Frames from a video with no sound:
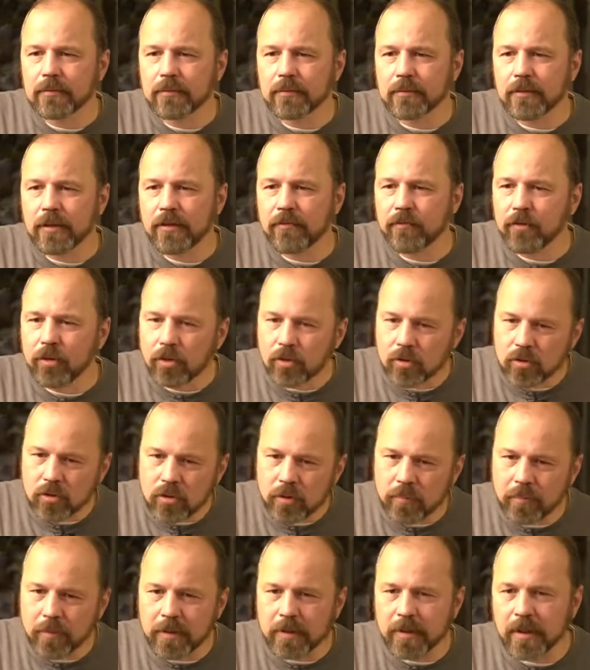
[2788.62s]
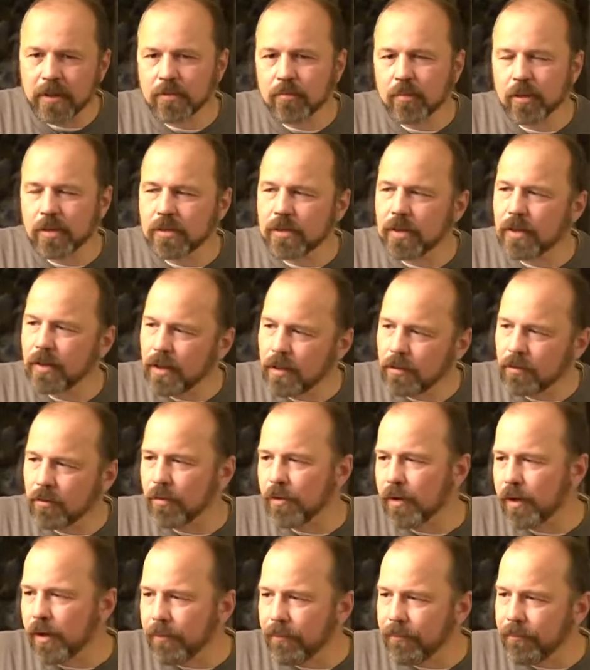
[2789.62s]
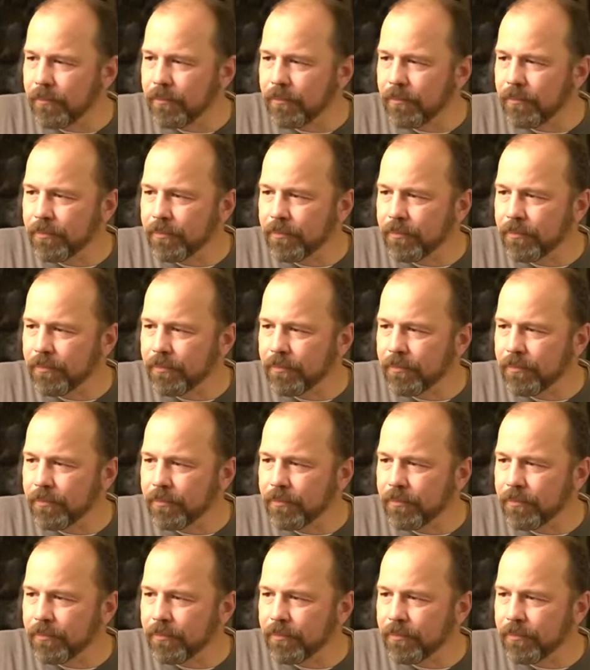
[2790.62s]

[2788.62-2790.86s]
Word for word: And if you don't stop it next Wednesday, then don't come.